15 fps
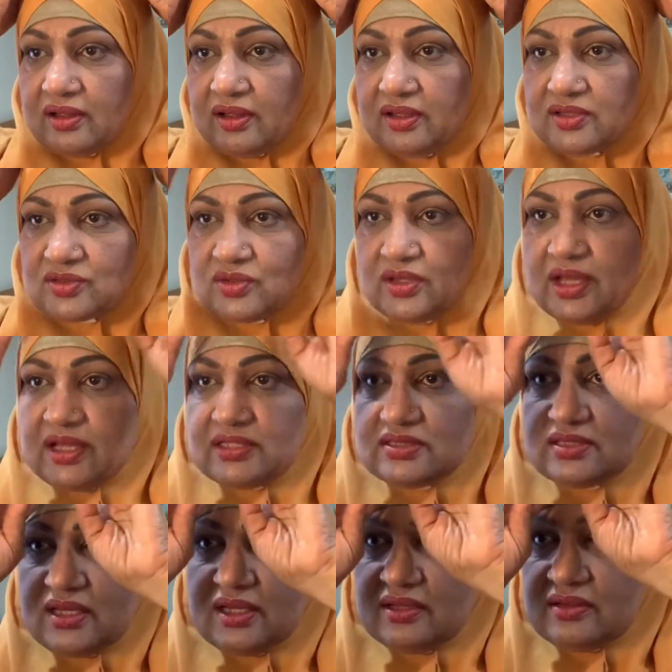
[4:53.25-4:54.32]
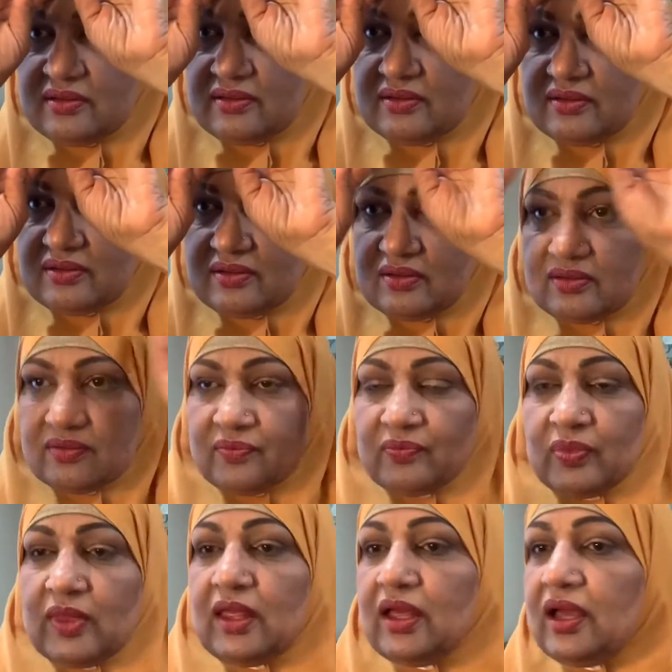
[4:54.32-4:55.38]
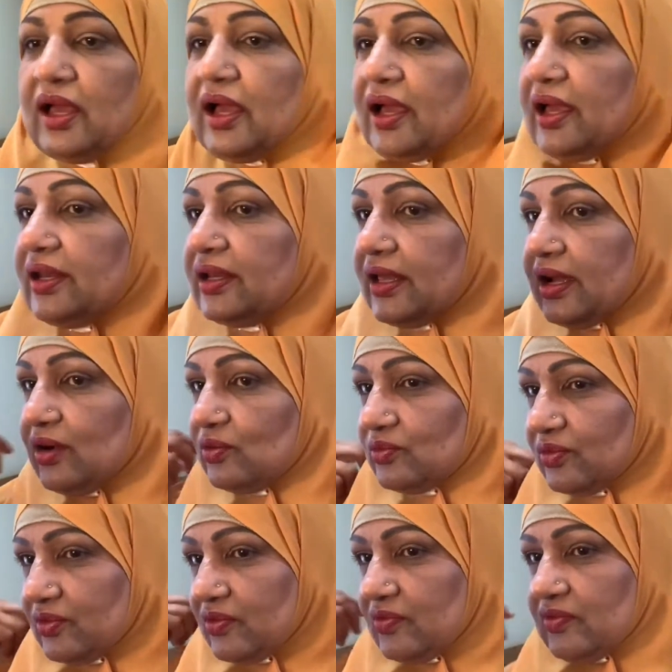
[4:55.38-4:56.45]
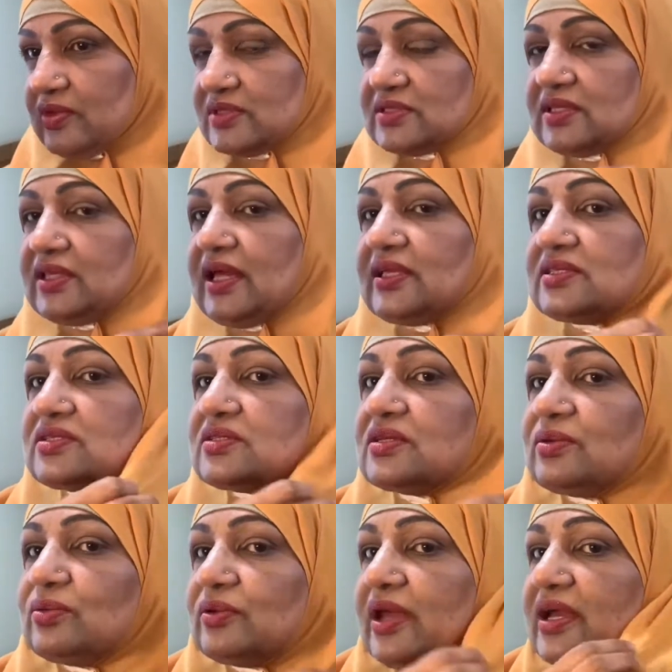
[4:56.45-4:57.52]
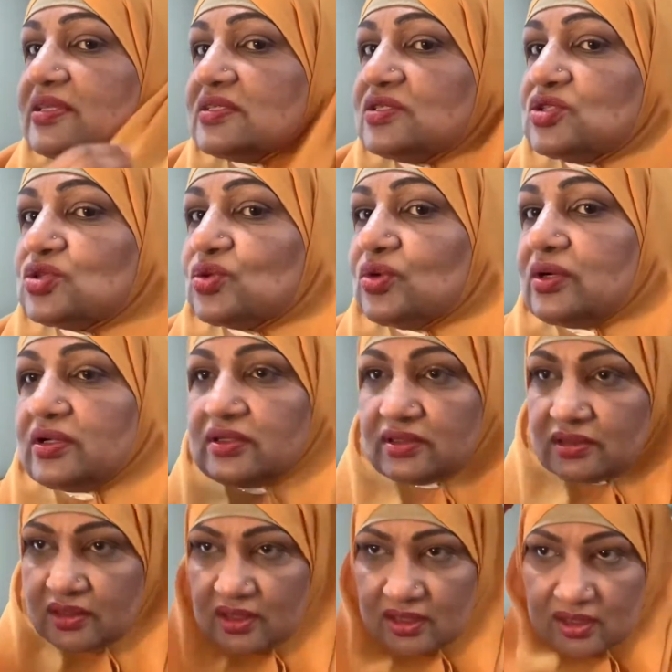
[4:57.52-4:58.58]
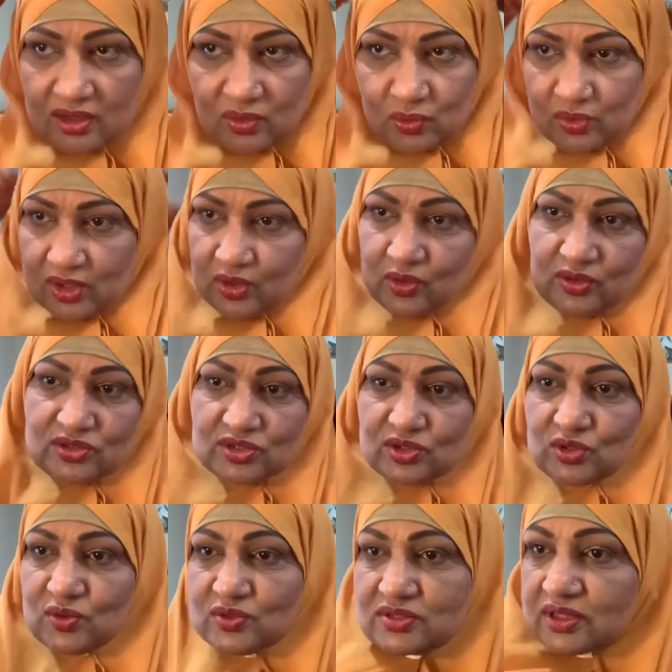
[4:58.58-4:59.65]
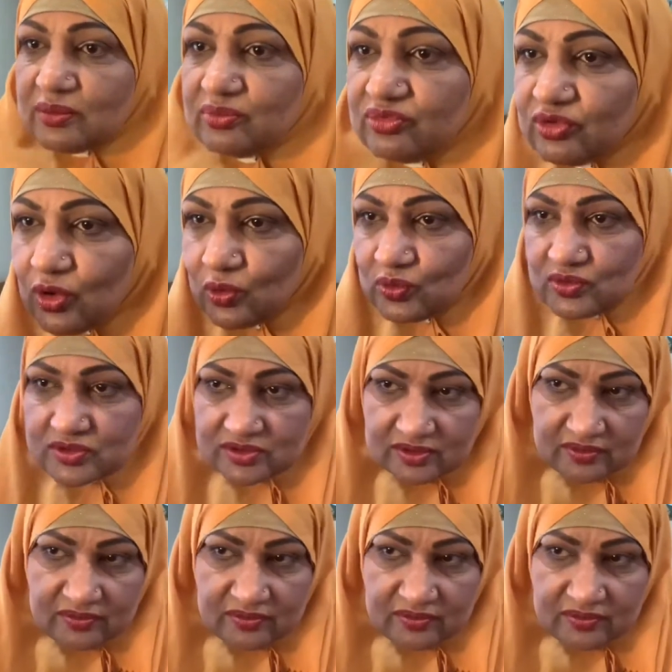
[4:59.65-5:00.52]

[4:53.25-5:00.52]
So that's done. And now, see, that's nice and short. We're going to do some folds.